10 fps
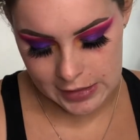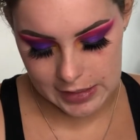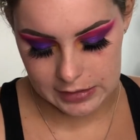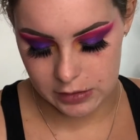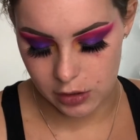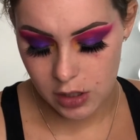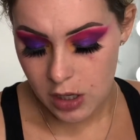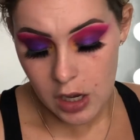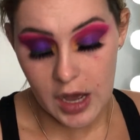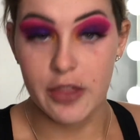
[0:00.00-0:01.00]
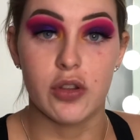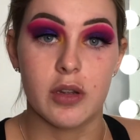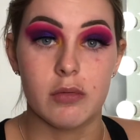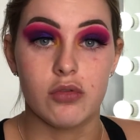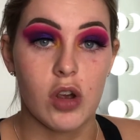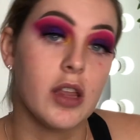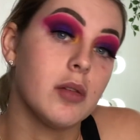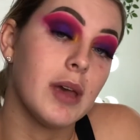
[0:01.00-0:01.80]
yet, so I thought that I would try them.